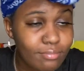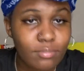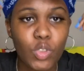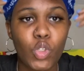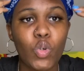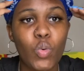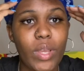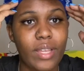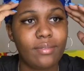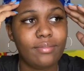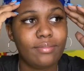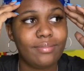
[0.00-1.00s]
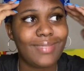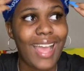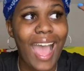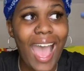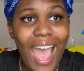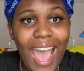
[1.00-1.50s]
Do it.
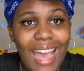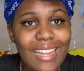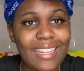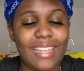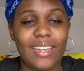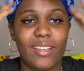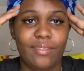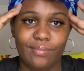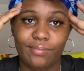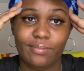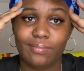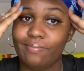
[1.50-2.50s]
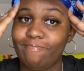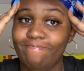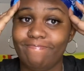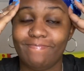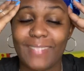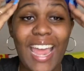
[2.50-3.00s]
I did it.
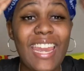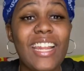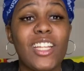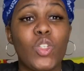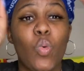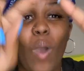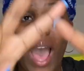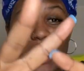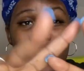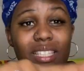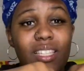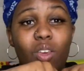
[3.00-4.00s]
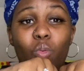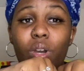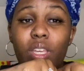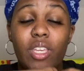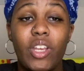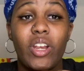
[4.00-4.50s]
I did it twice in 1
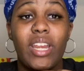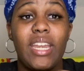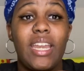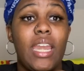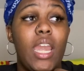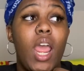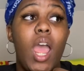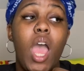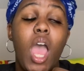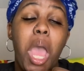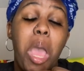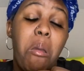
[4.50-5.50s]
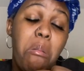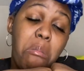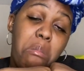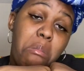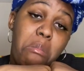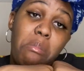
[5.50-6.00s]
year. And
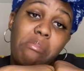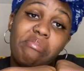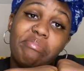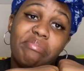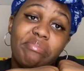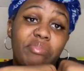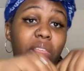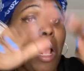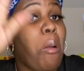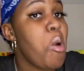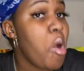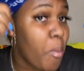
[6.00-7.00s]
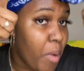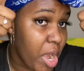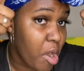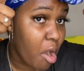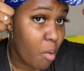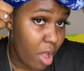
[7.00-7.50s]
I think I'm doing pretty
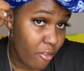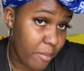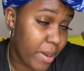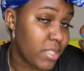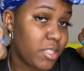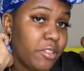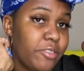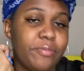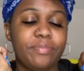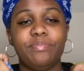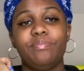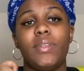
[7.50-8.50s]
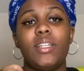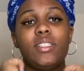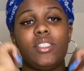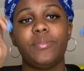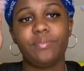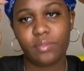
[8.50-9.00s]
darn well for myself,
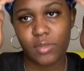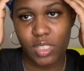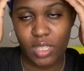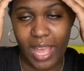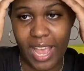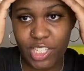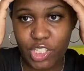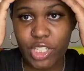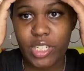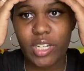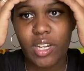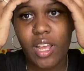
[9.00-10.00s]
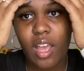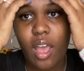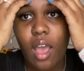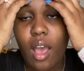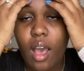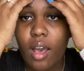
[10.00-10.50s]
honestly. Last year,
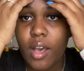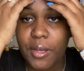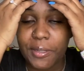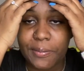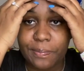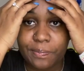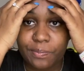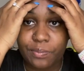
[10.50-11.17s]
okay,